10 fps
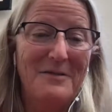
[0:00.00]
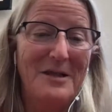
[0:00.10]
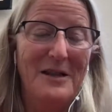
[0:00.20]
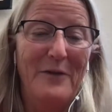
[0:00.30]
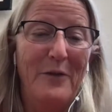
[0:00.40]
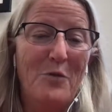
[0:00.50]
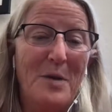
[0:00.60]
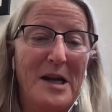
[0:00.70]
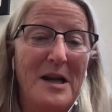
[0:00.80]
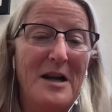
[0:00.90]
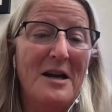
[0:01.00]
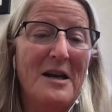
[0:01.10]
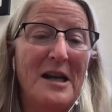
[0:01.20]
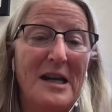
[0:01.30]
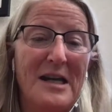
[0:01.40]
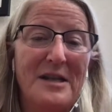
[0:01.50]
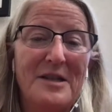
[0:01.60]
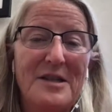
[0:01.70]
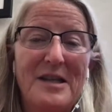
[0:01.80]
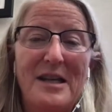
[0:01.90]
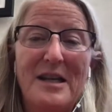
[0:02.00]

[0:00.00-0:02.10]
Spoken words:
give everybody a hug and a kiss,